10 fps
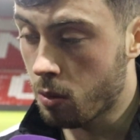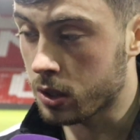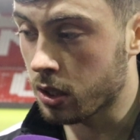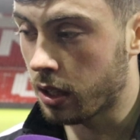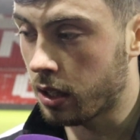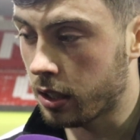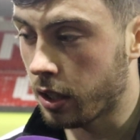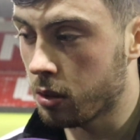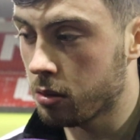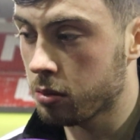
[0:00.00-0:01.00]
which I
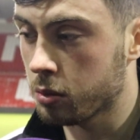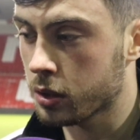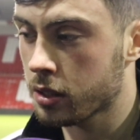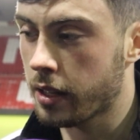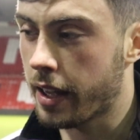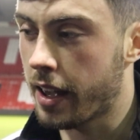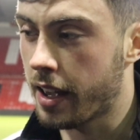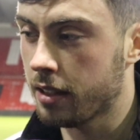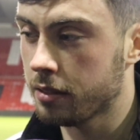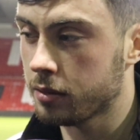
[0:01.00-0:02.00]
knew was
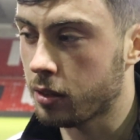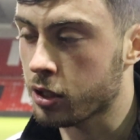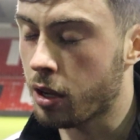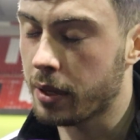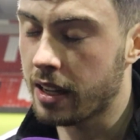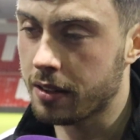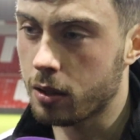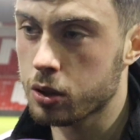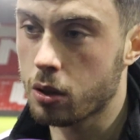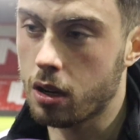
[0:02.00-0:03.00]
going to be left
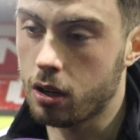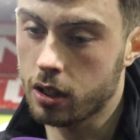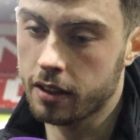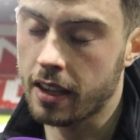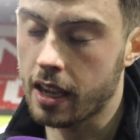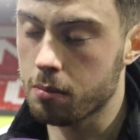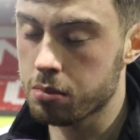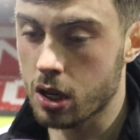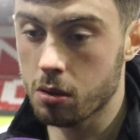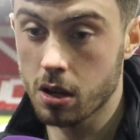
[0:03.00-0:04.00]
out of the
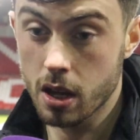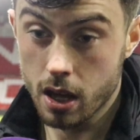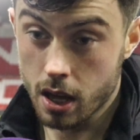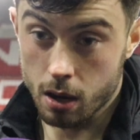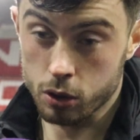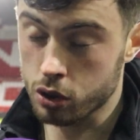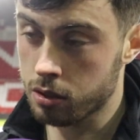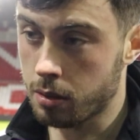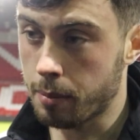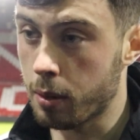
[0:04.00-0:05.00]
team. So it was
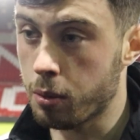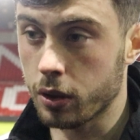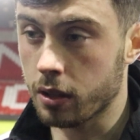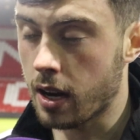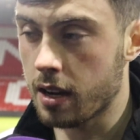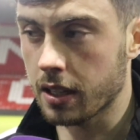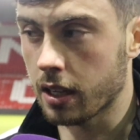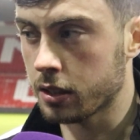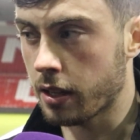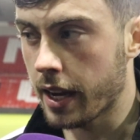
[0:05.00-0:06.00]
just about putting the graft
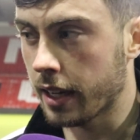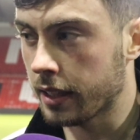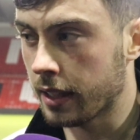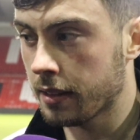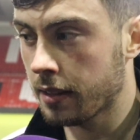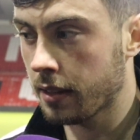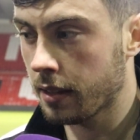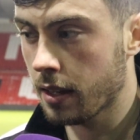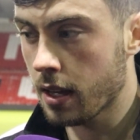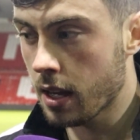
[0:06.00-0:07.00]
in and training and
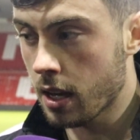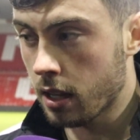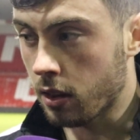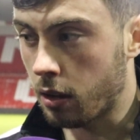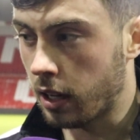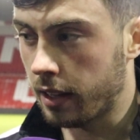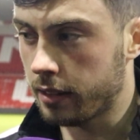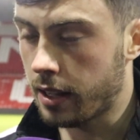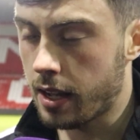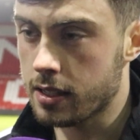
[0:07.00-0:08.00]
not
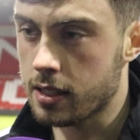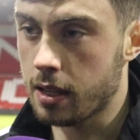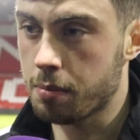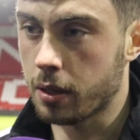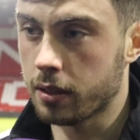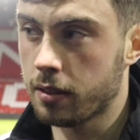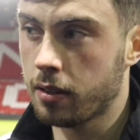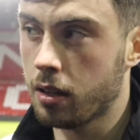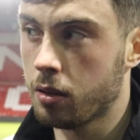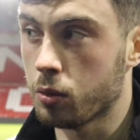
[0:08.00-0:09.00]
letting the head slip. And
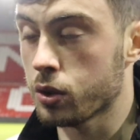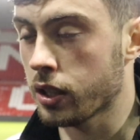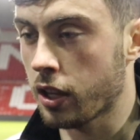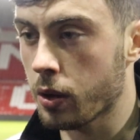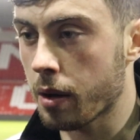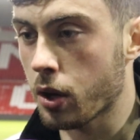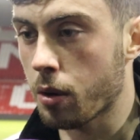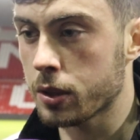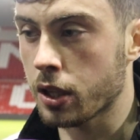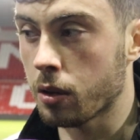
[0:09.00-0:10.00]
once I do get my
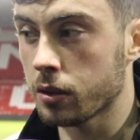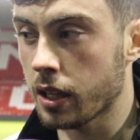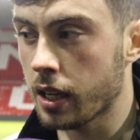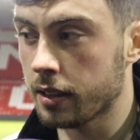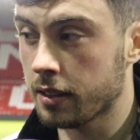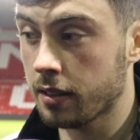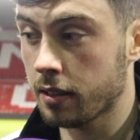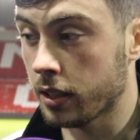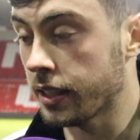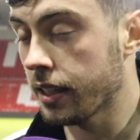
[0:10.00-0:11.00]
opportunity, and
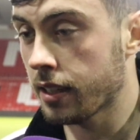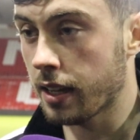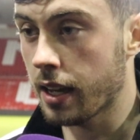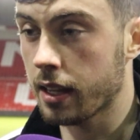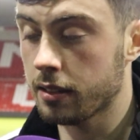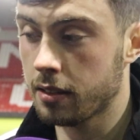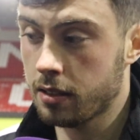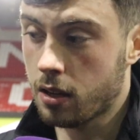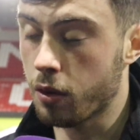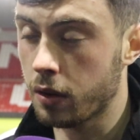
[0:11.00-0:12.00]
I did today, and
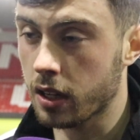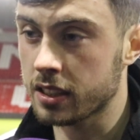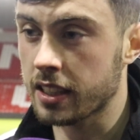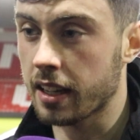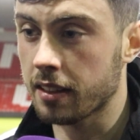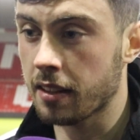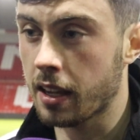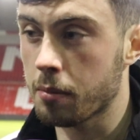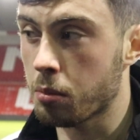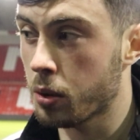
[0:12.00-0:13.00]
hopefully I can stay in the
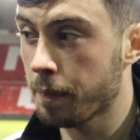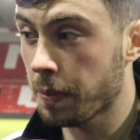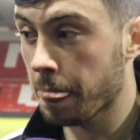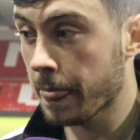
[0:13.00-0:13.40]
team. But